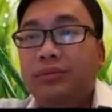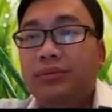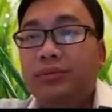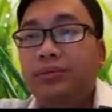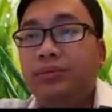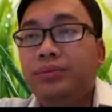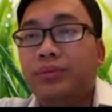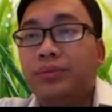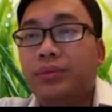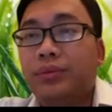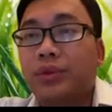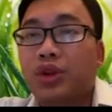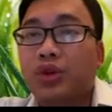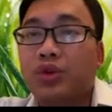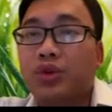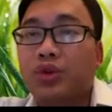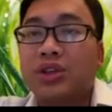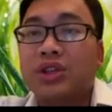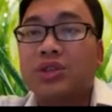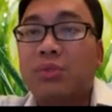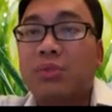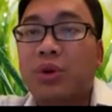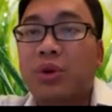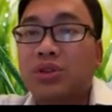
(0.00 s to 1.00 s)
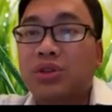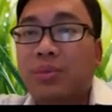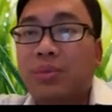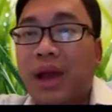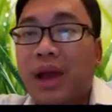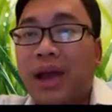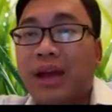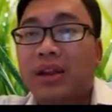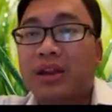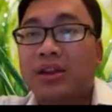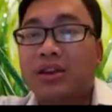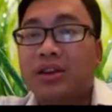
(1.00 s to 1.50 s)
you just
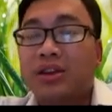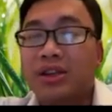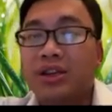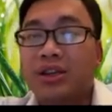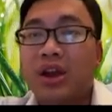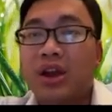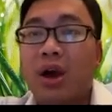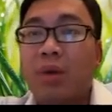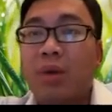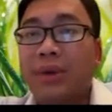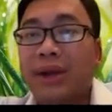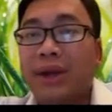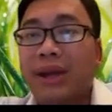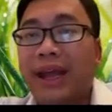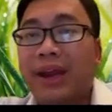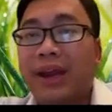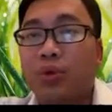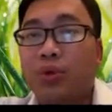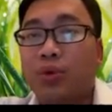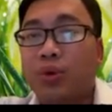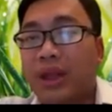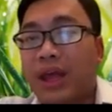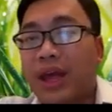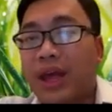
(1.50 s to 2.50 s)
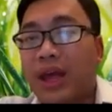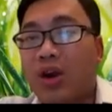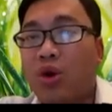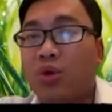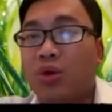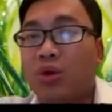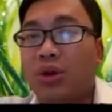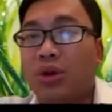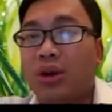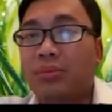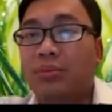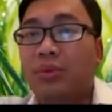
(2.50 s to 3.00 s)
multiply the denominator with that whole
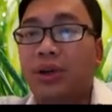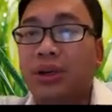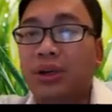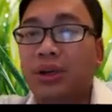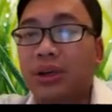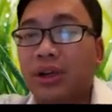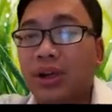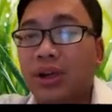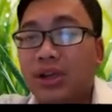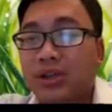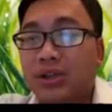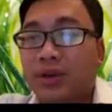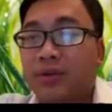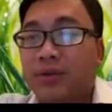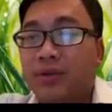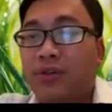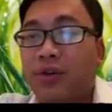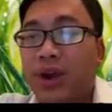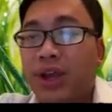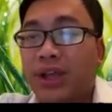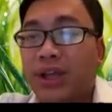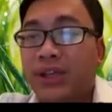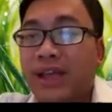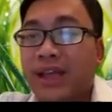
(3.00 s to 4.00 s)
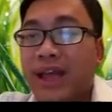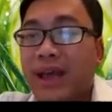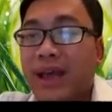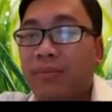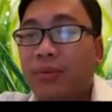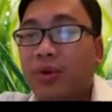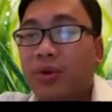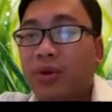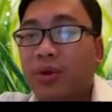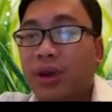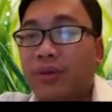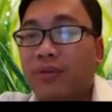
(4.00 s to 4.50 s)
number. So for
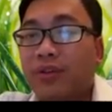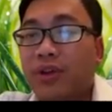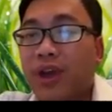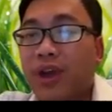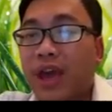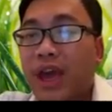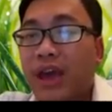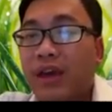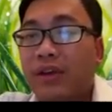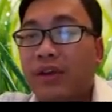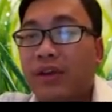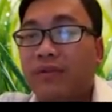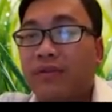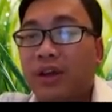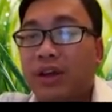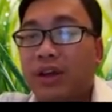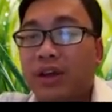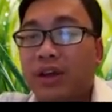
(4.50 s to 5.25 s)
example, if you have